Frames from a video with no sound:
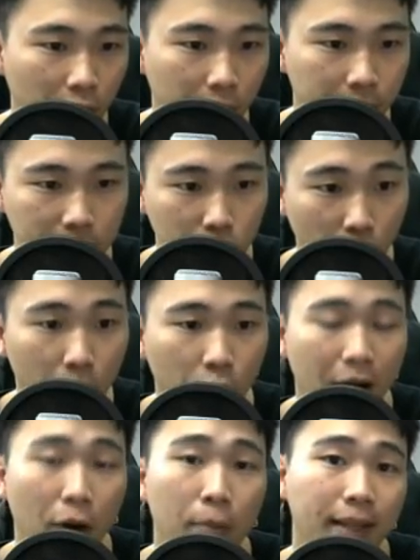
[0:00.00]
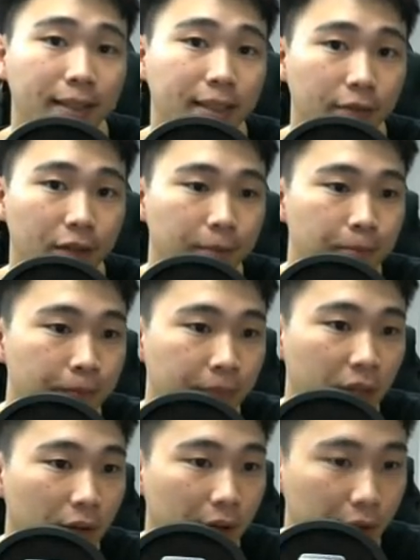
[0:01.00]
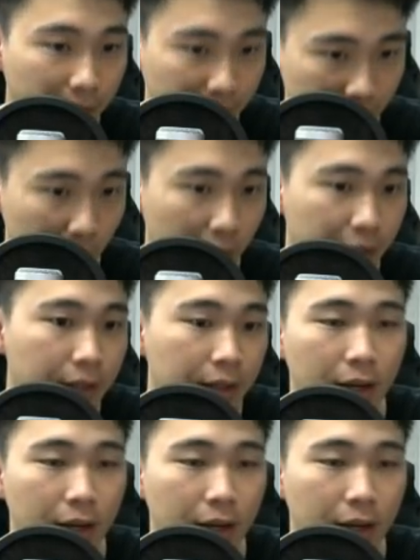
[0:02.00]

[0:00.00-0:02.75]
of this combo count +7. Right, you can count on it.